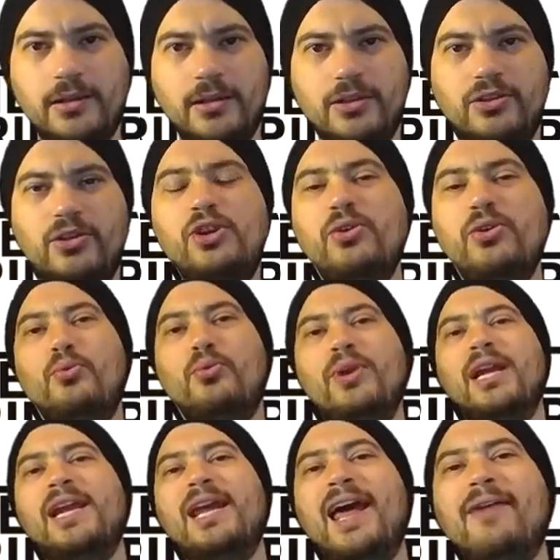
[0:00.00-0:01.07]
So you
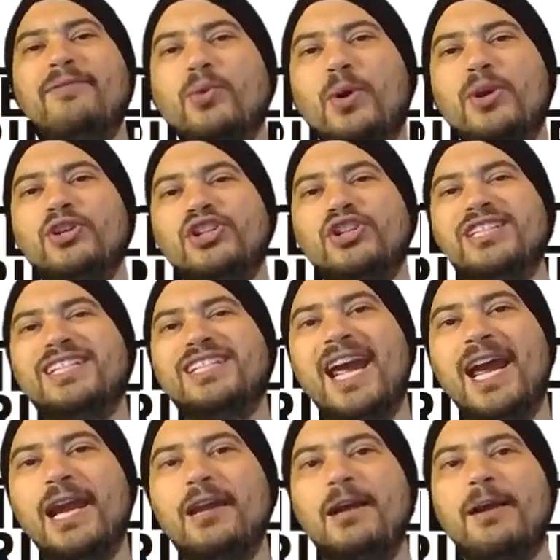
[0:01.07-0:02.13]
really have to
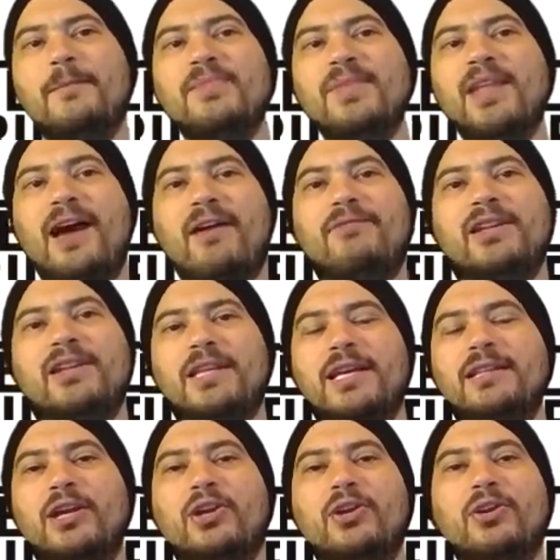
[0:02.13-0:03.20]
understand everything
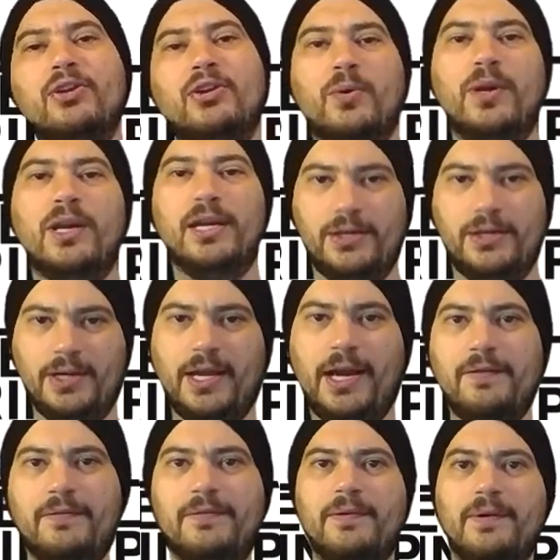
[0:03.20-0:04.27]
that you're doing in your
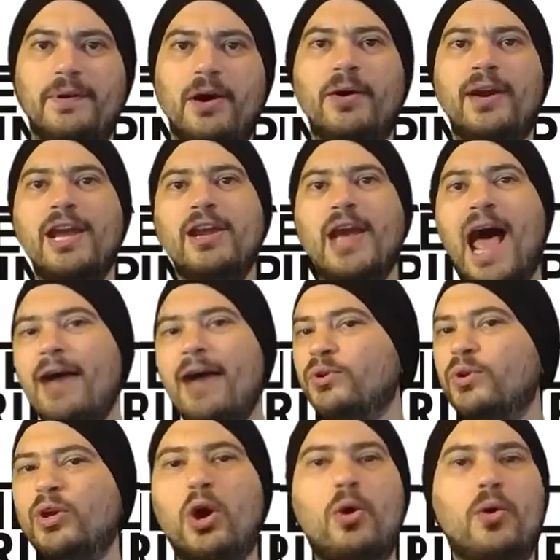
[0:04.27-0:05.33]
life. Okay, you have to
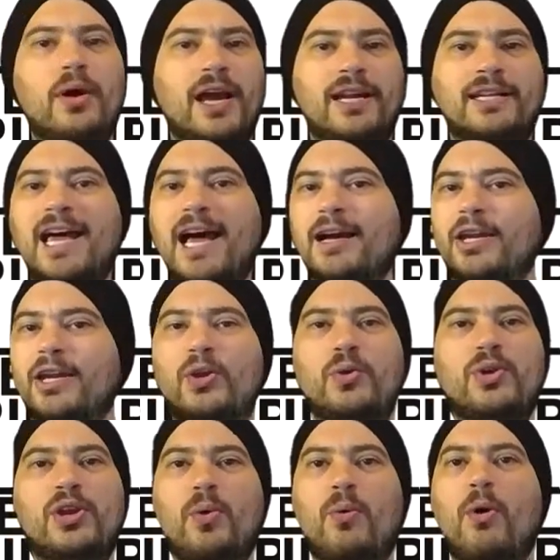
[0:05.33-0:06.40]
know exactly who
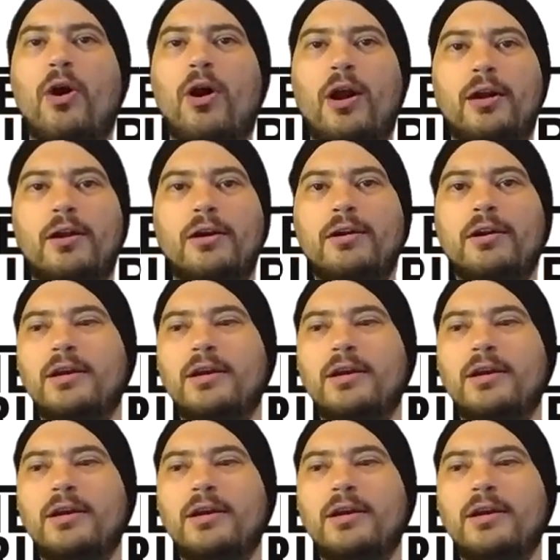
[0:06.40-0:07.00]
you are.